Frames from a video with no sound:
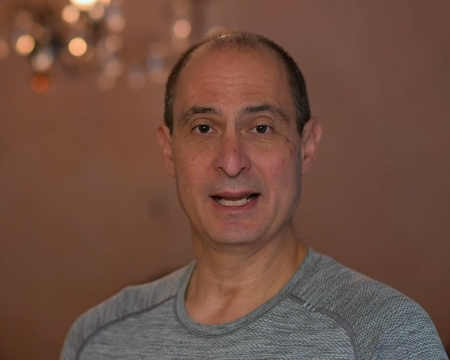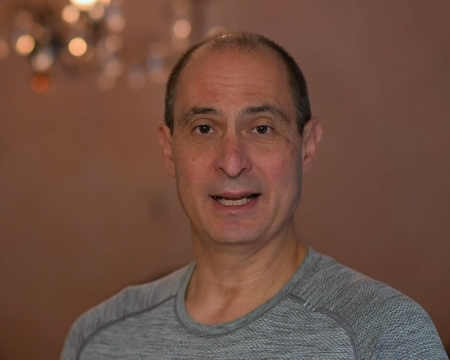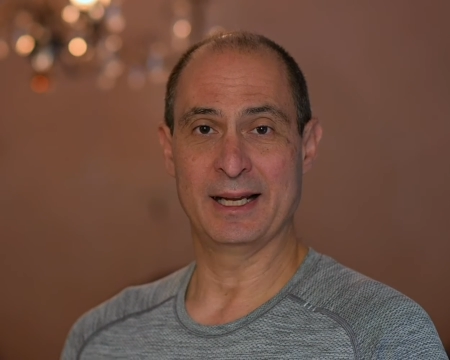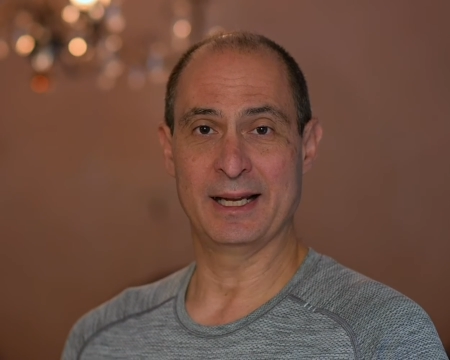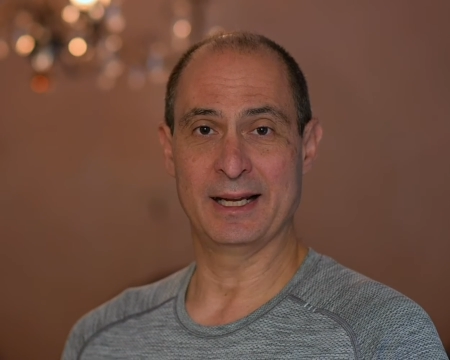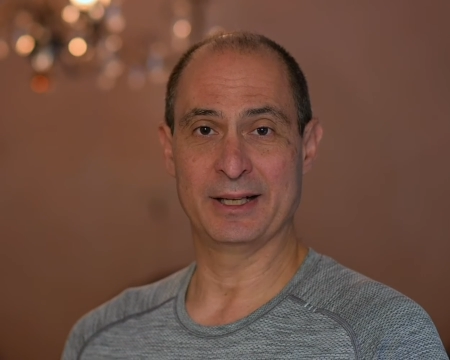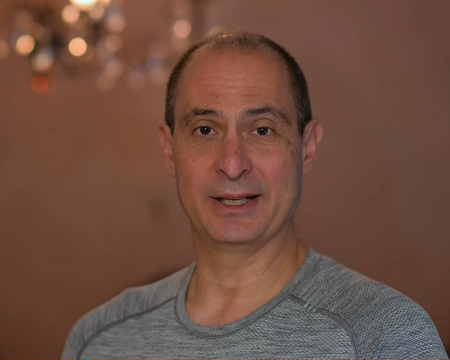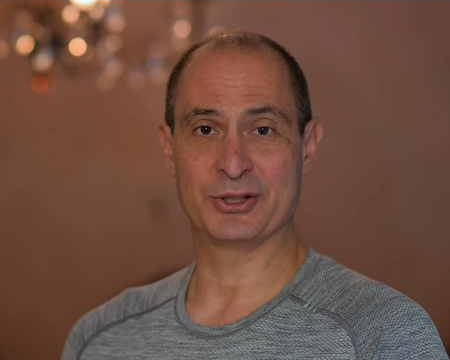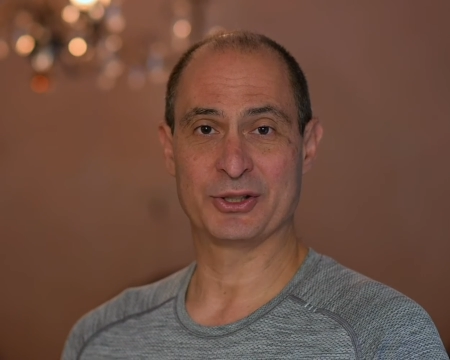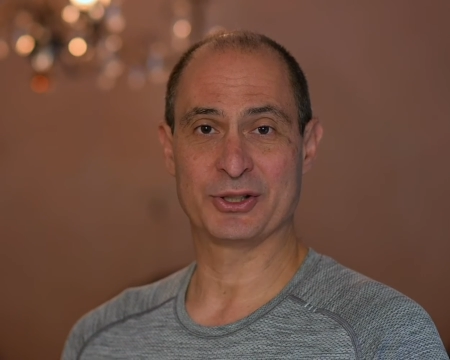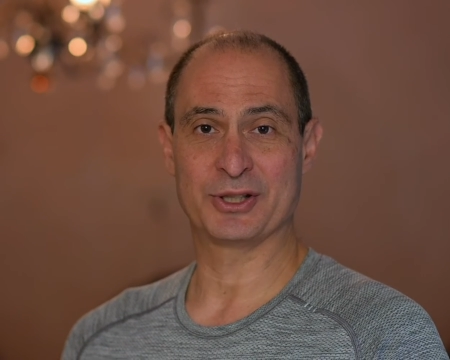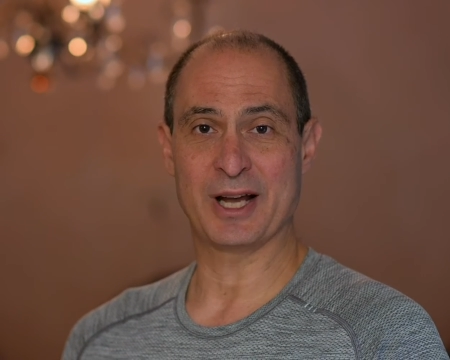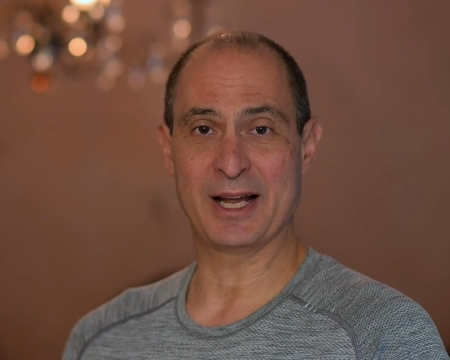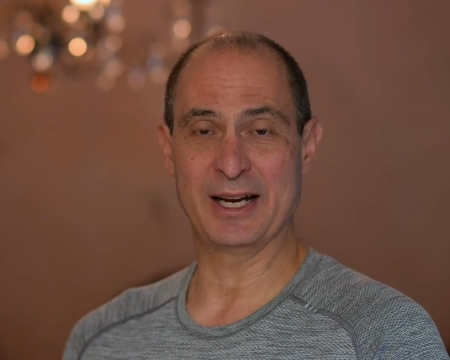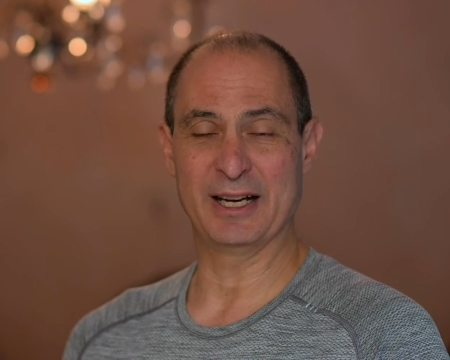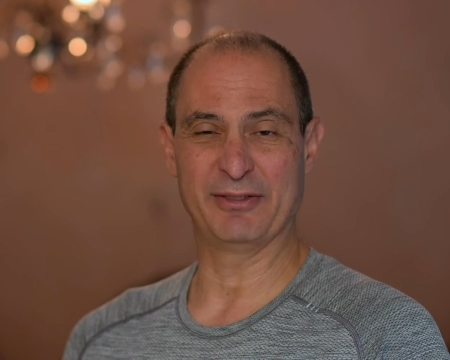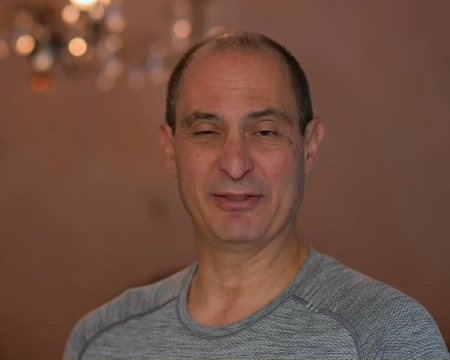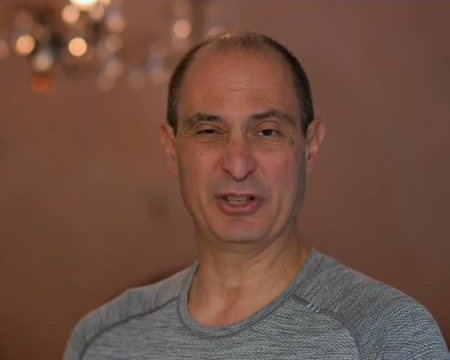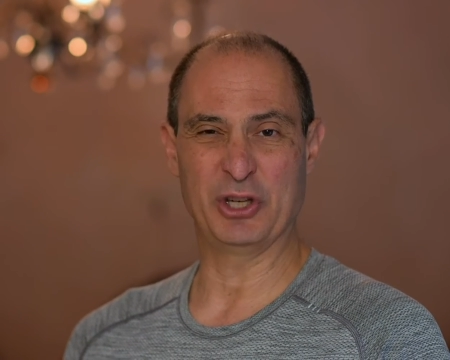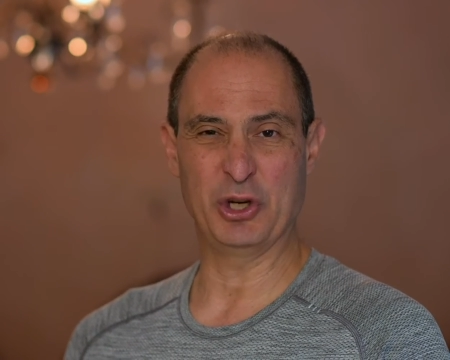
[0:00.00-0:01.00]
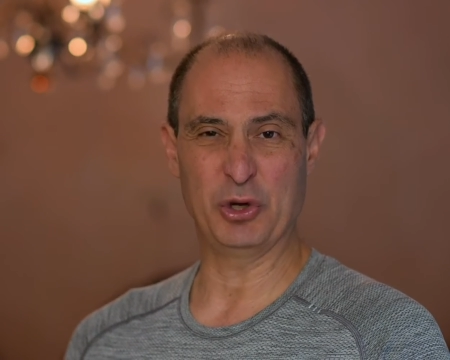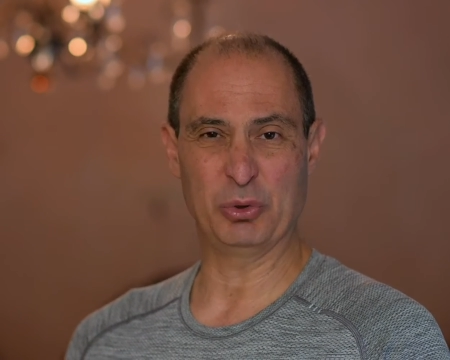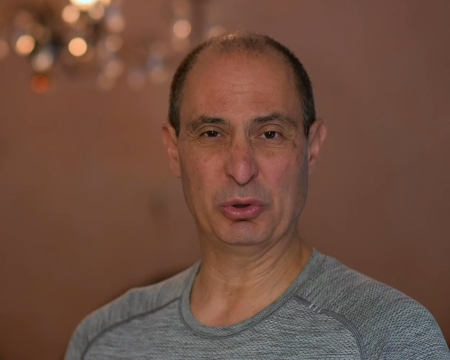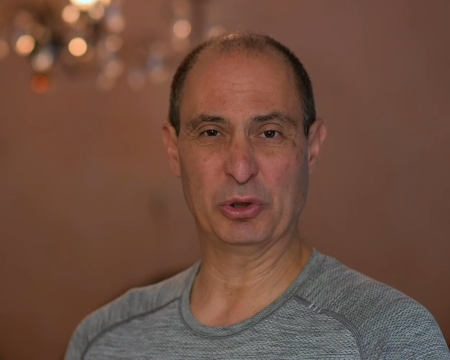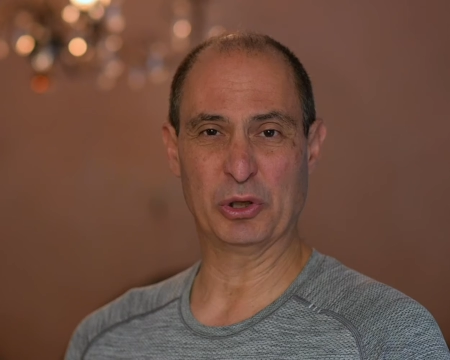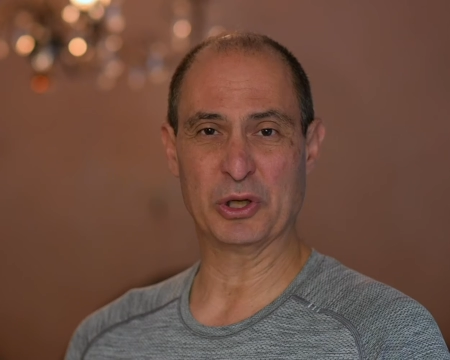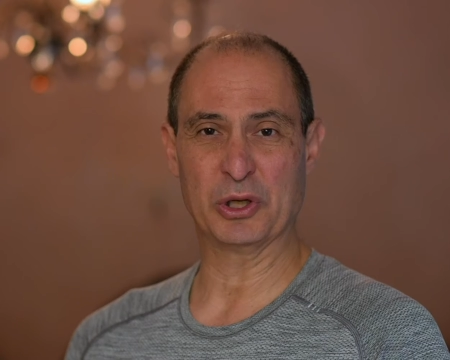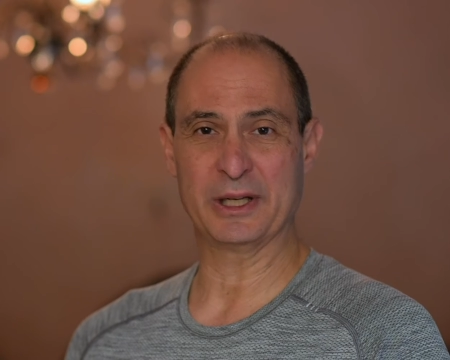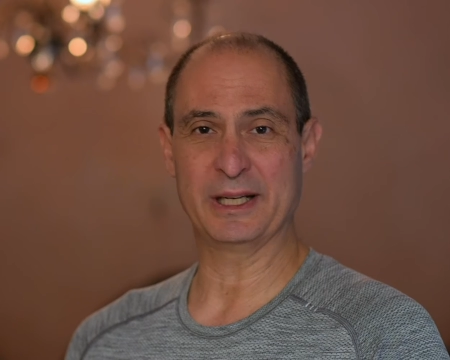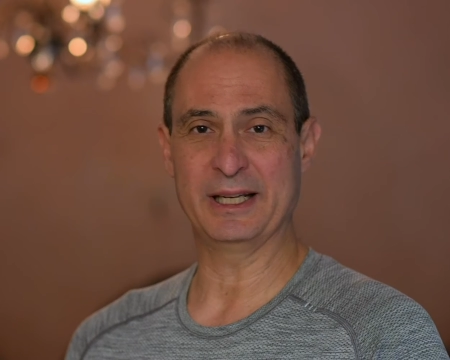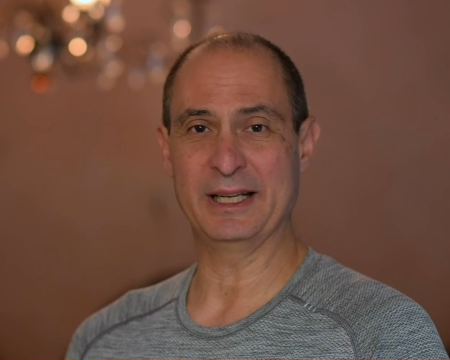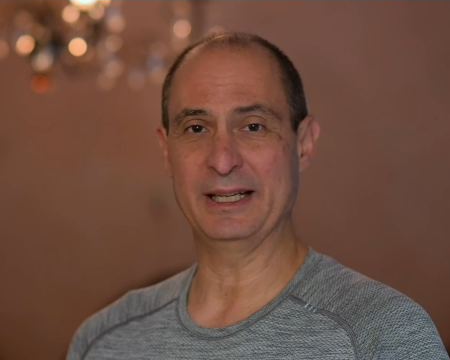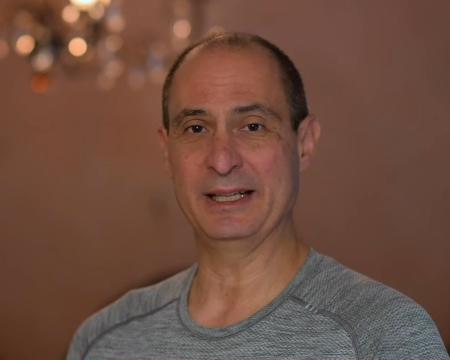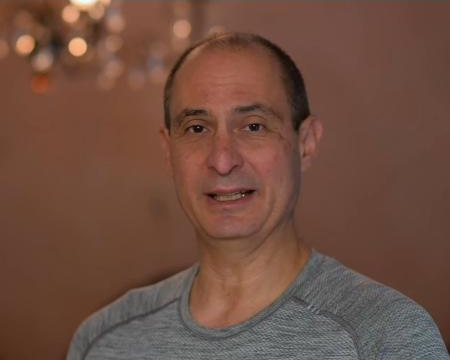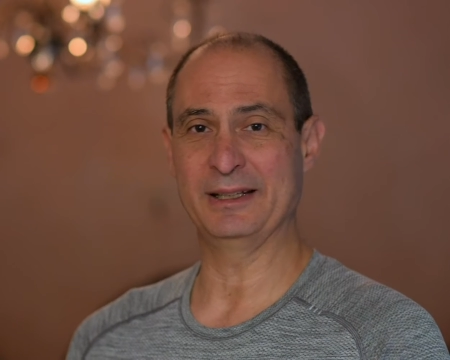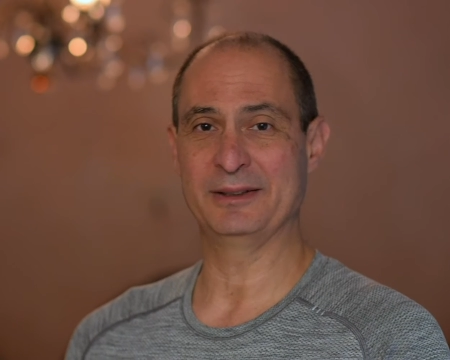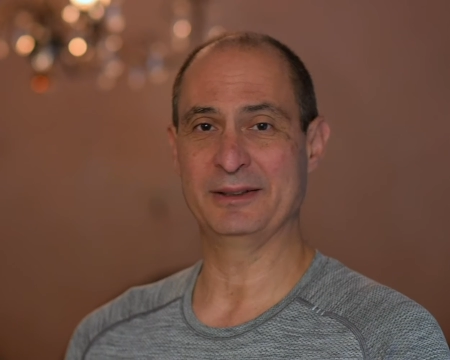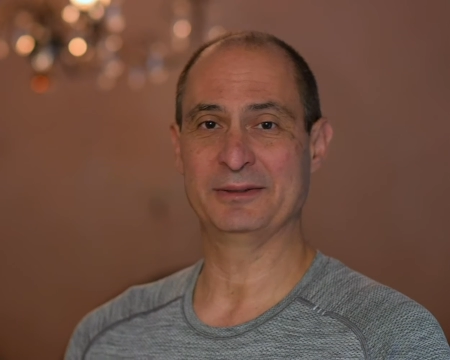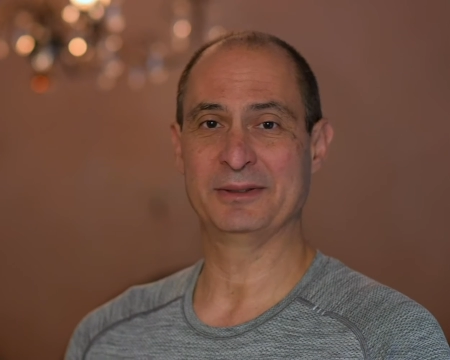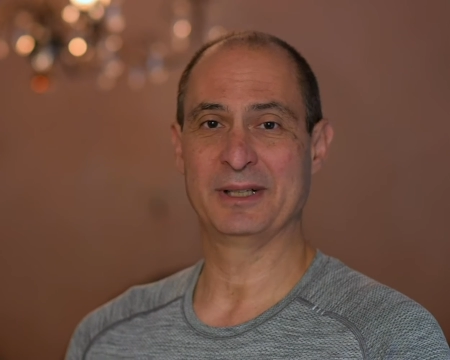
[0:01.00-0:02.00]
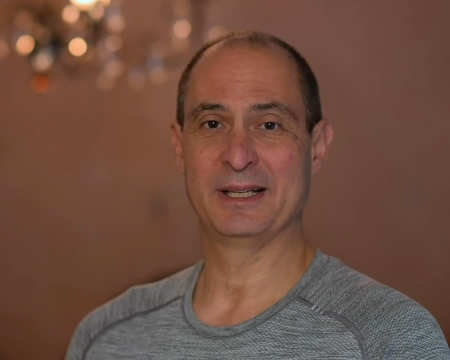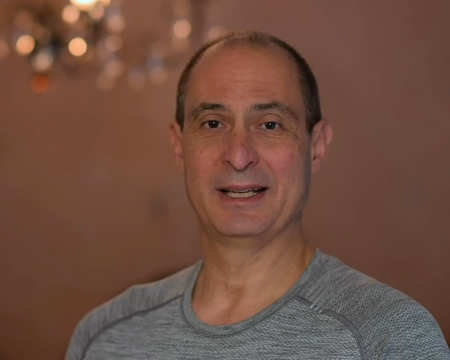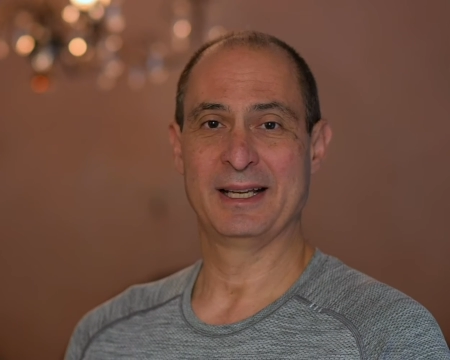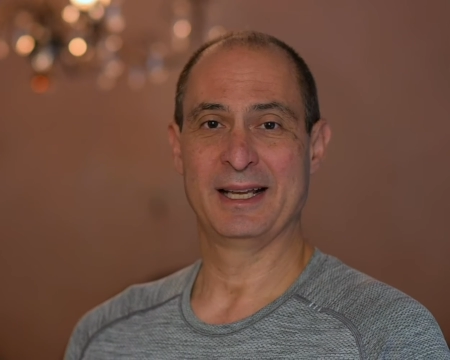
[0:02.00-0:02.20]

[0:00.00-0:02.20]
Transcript: It's kind of cute looking